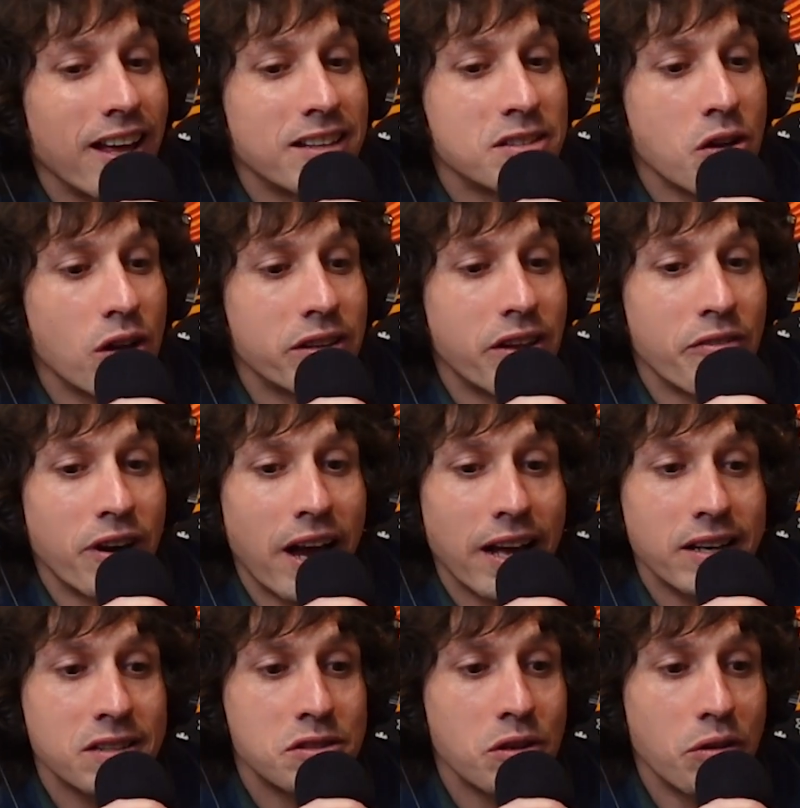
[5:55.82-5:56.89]
It's called Never
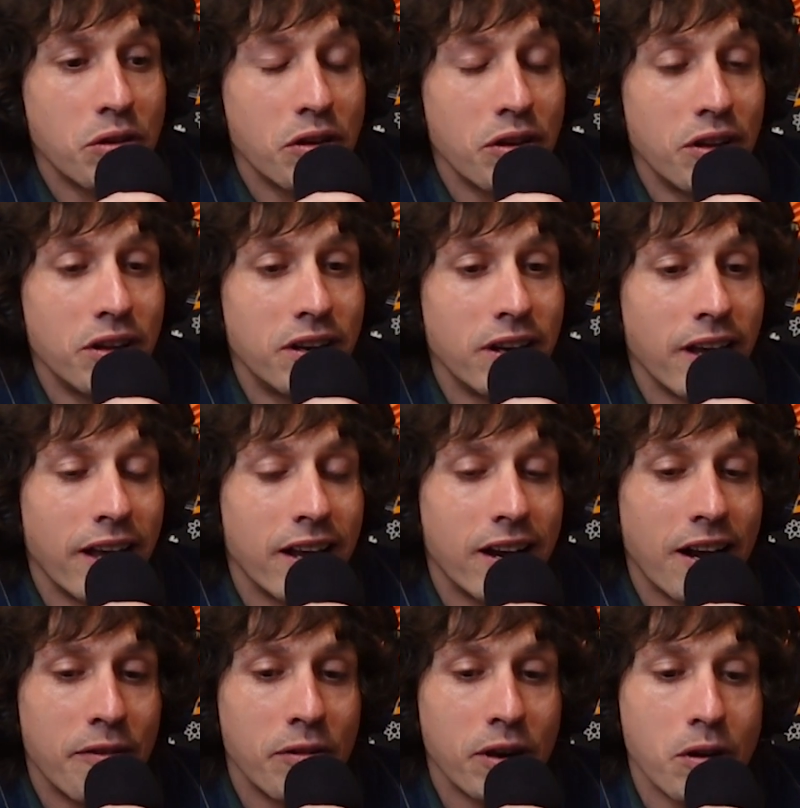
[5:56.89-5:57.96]
Had It So Good, and
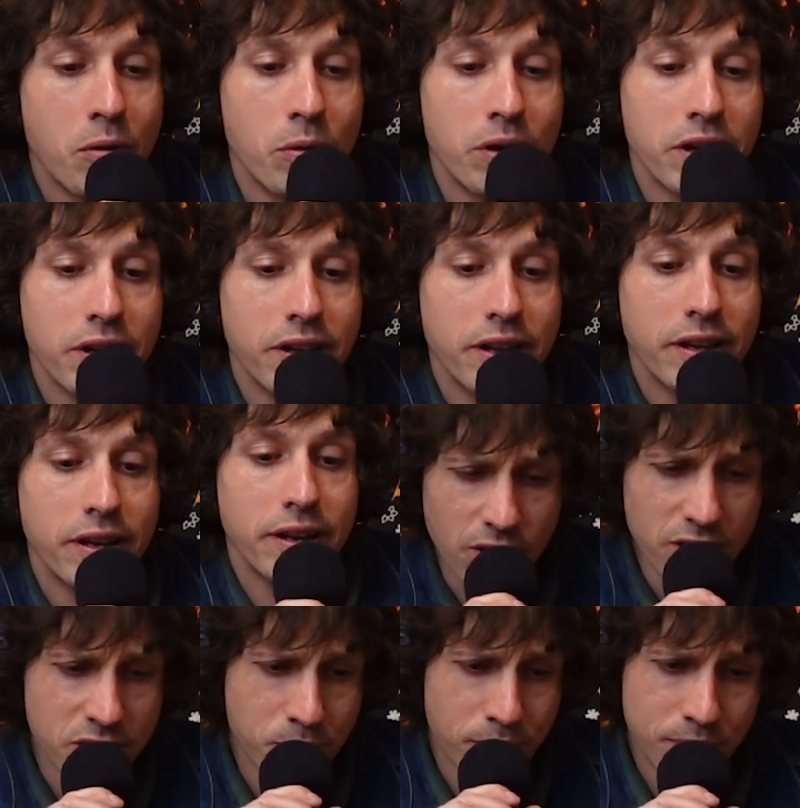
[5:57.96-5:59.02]
I recorded it
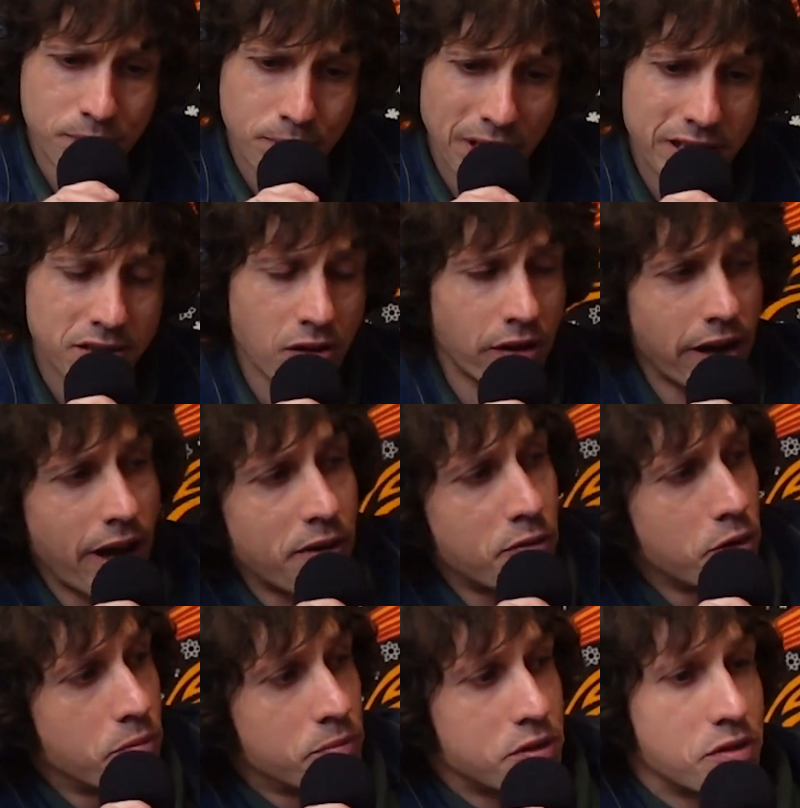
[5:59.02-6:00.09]
this place called
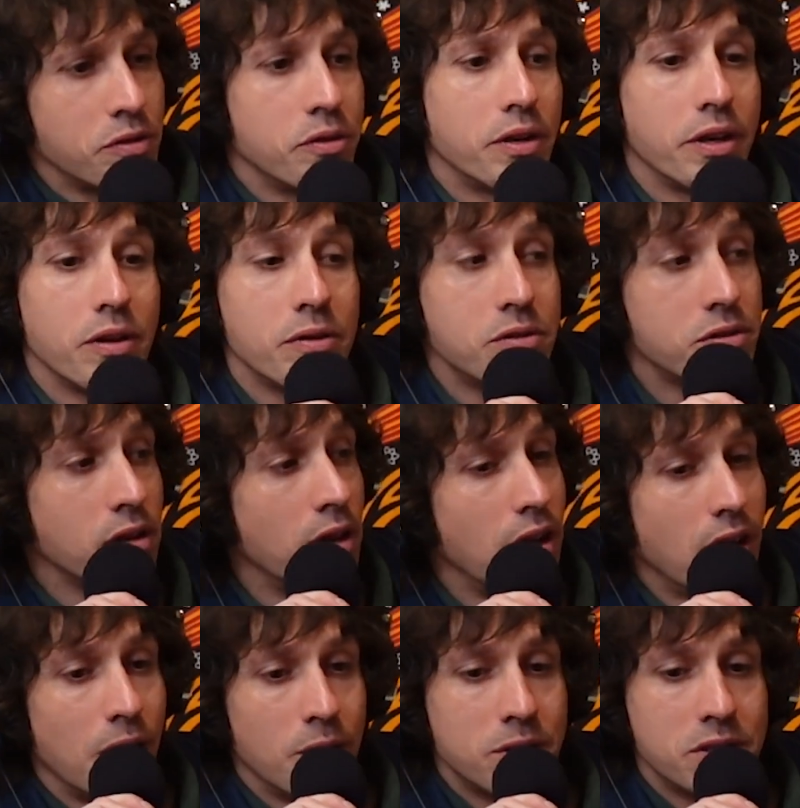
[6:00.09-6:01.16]
Headroom Studios,
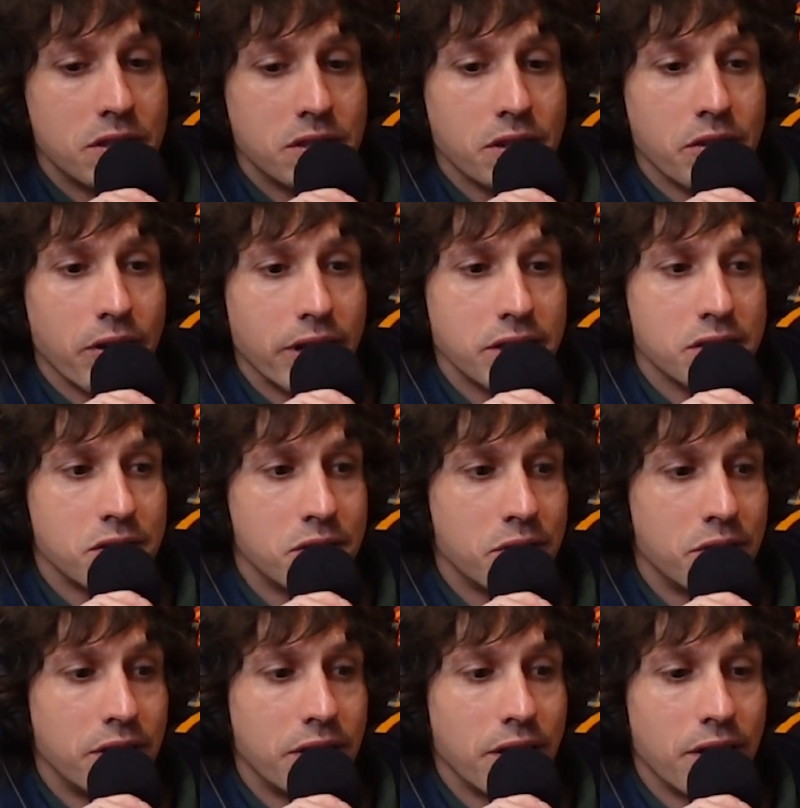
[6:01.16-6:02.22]
which is a great
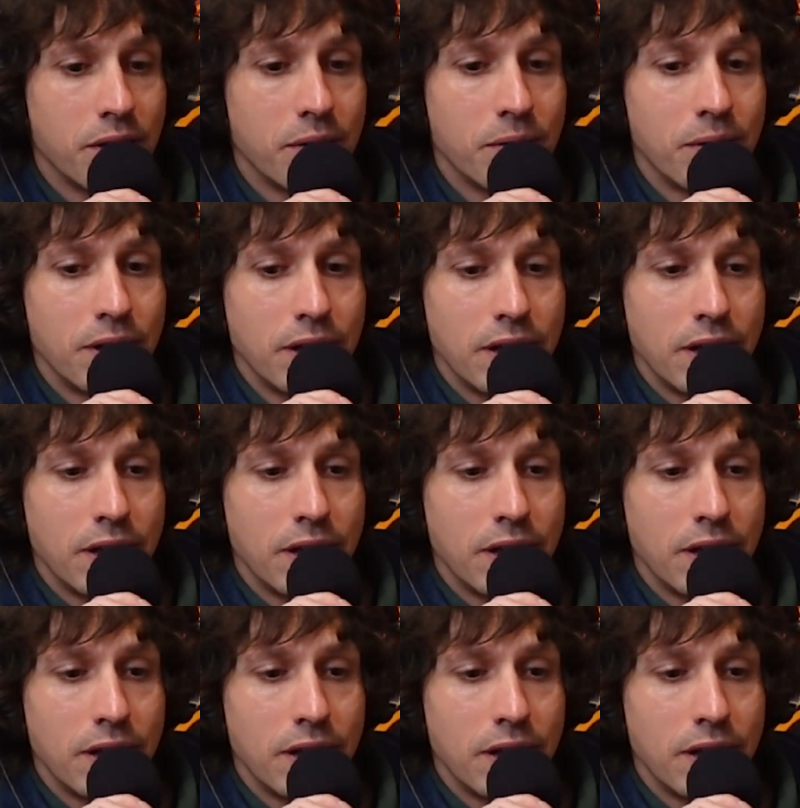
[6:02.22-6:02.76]
studio